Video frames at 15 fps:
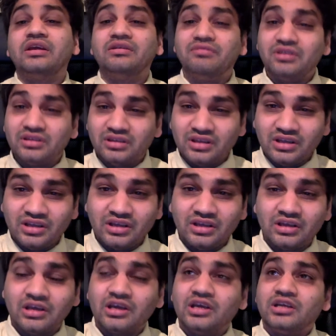even
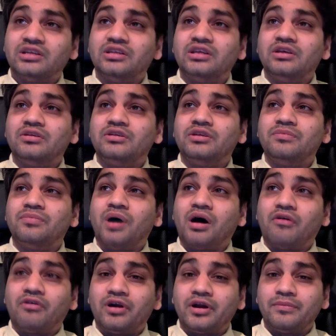the
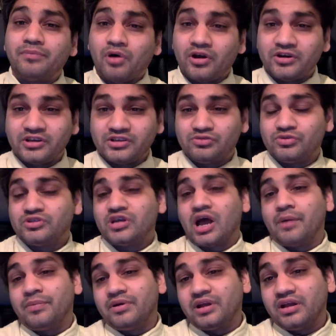power and politics which
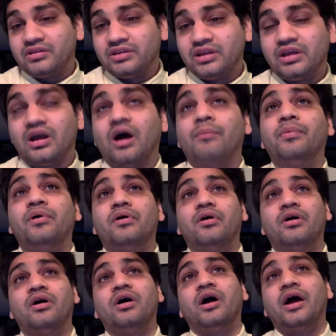happen at the
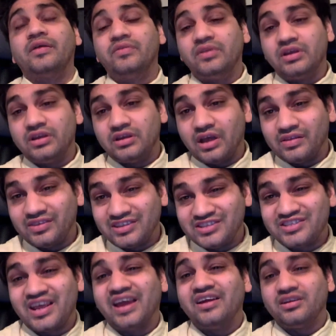
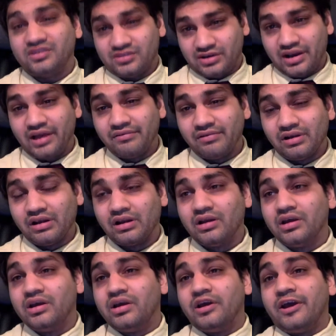state level,
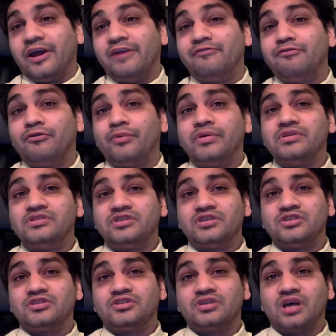
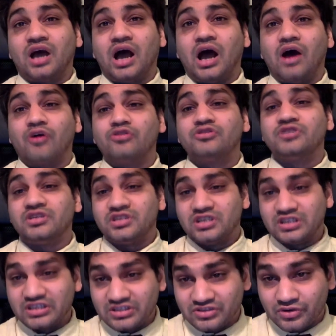influences how
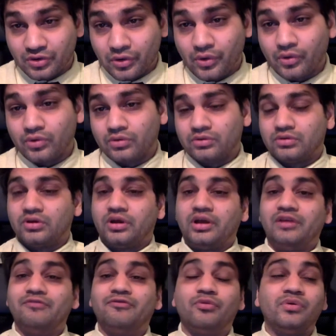cities grow,
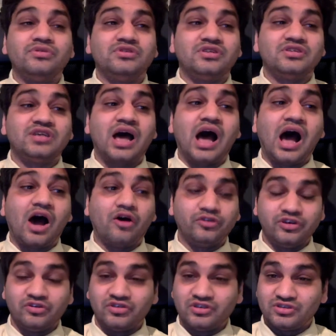influences how
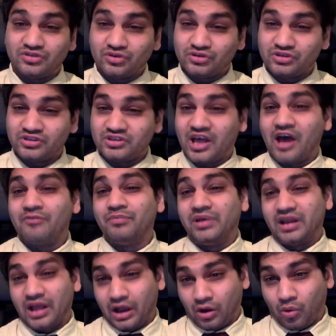the resources have
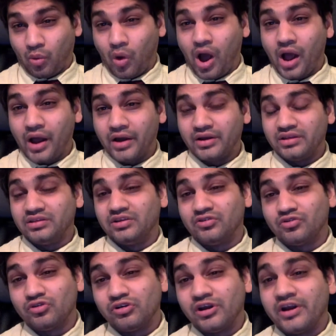been acquired in the
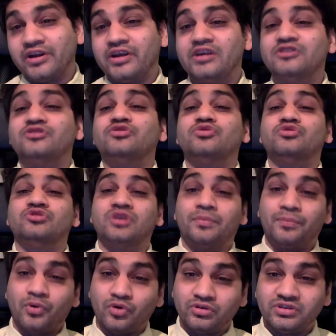rural areas to
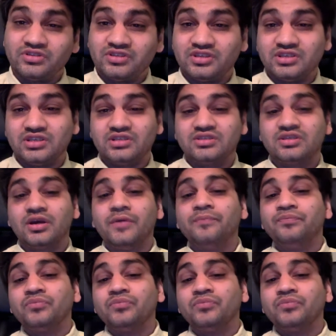support the cities.